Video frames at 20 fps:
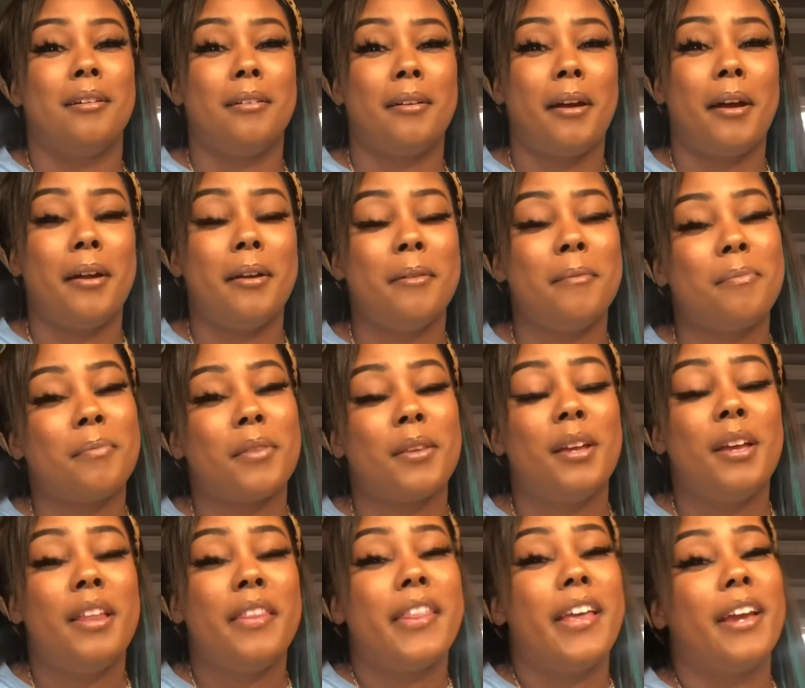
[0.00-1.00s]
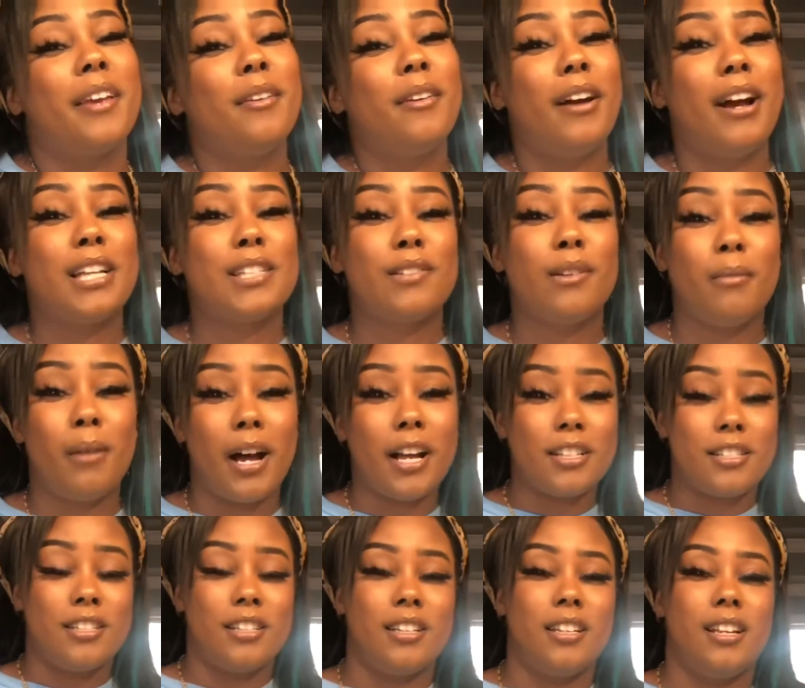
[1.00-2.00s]
okay? Thank you guys for
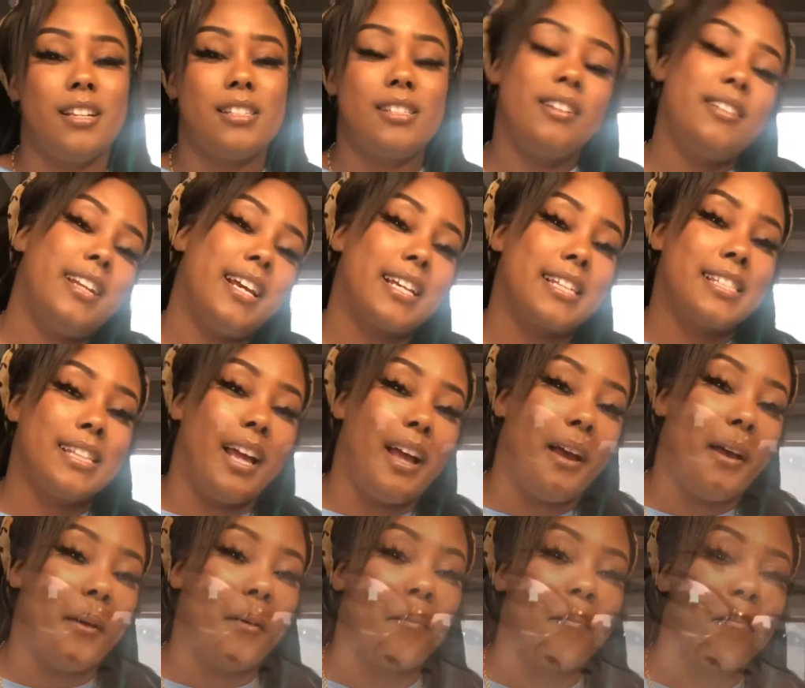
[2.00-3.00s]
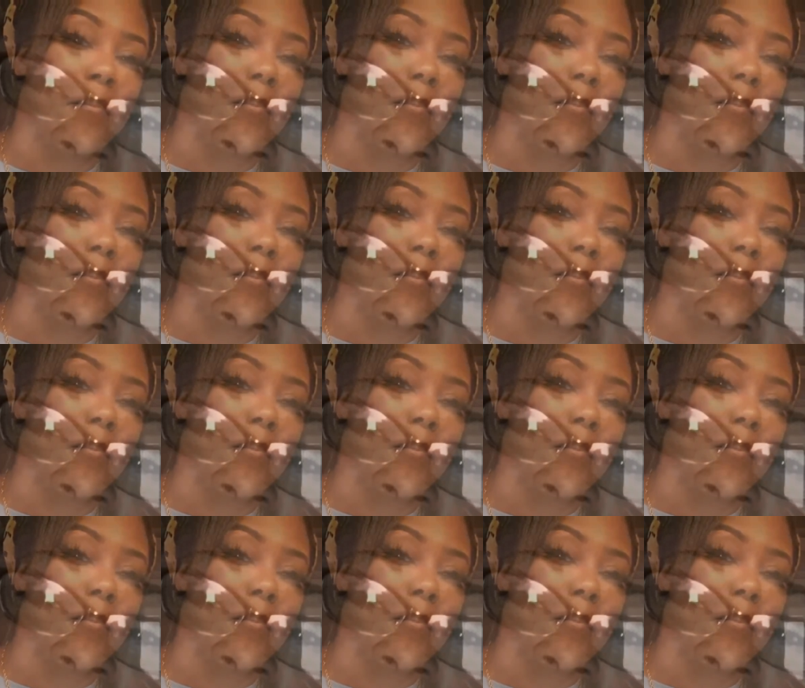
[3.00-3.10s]
watching. Until next time,